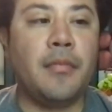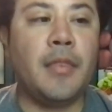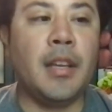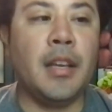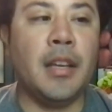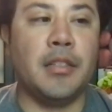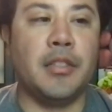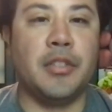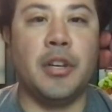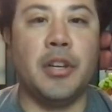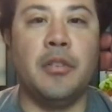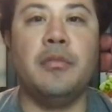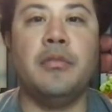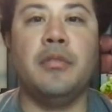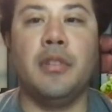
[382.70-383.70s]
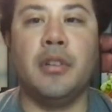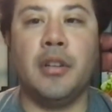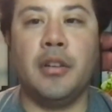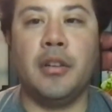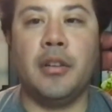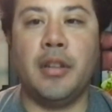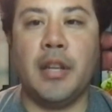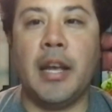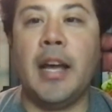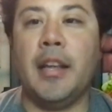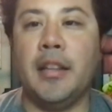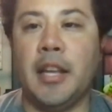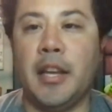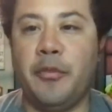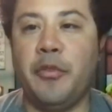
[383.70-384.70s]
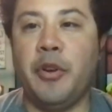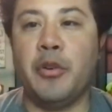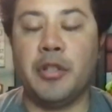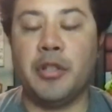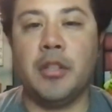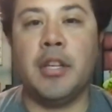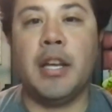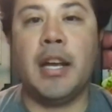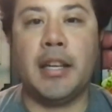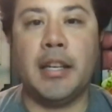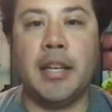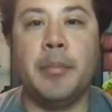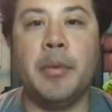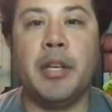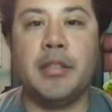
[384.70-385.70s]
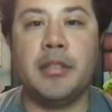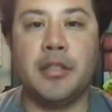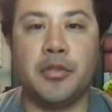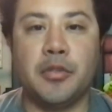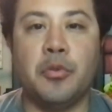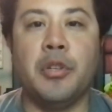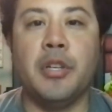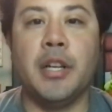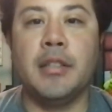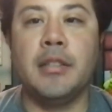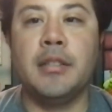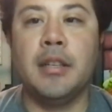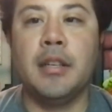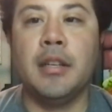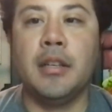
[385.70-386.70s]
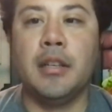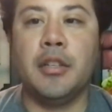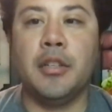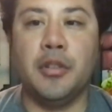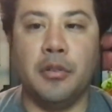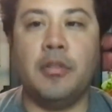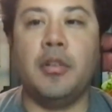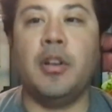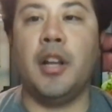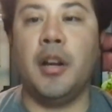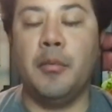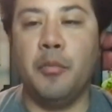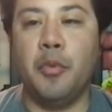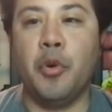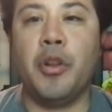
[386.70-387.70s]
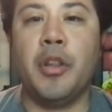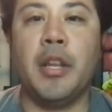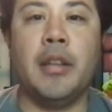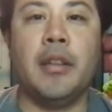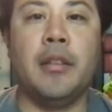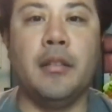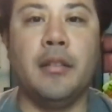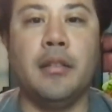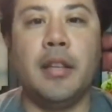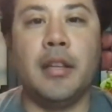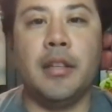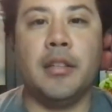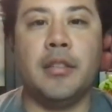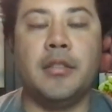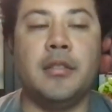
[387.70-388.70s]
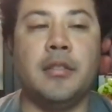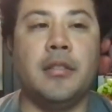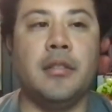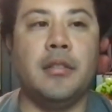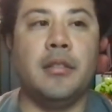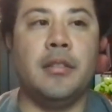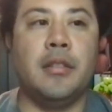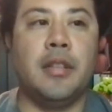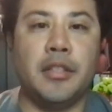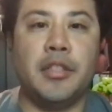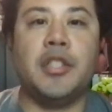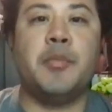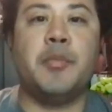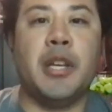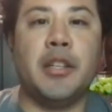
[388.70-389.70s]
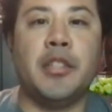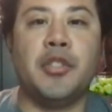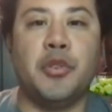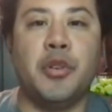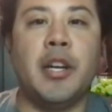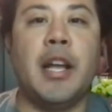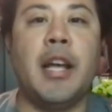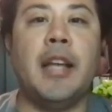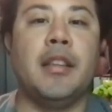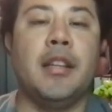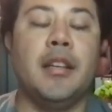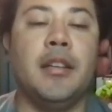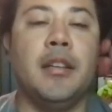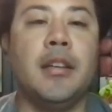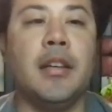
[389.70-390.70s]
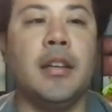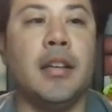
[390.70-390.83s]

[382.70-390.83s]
And so they focus on the academics. The school does, a lot more than this than just being a student athlete.